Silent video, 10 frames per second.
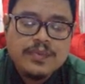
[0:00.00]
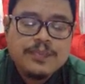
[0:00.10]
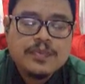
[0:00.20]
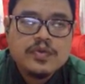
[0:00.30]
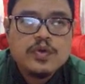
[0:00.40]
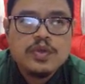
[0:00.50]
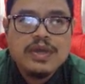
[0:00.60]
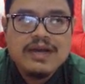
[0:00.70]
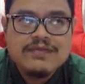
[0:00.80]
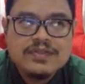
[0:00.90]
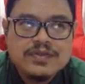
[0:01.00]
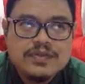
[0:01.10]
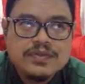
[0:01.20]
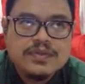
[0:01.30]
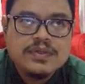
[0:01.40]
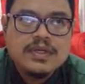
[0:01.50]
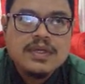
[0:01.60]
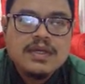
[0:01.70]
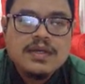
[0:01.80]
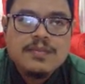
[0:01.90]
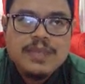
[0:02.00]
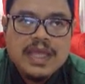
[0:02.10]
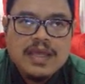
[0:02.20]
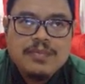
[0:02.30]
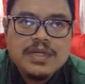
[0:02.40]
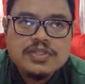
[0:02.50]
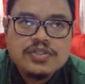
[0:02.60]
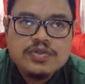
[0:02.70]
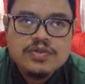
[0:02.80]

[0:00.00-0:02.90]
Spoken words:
So you have to be able to